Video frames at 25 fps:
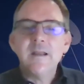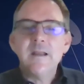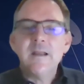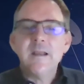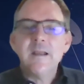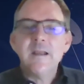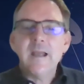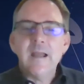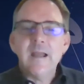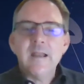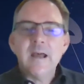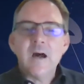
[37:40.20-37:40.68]

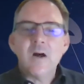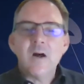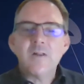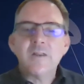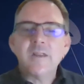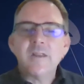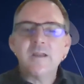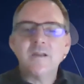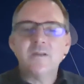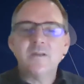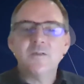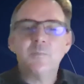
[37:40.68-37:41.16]
and how
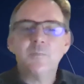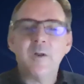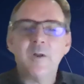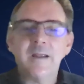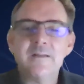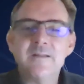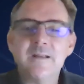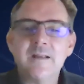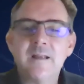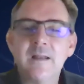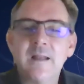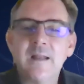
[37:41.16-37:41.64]
that is
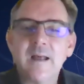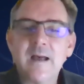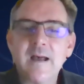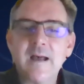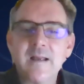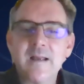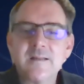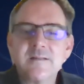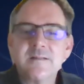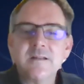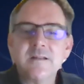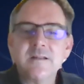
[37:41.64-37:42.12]

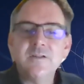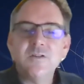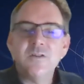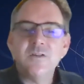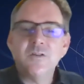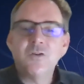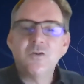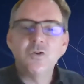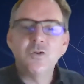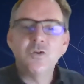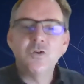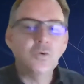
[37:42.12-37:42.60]
practicalized in
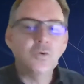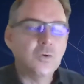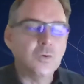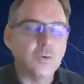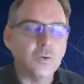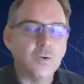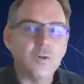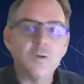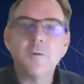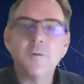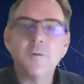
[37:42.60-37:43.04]
Google.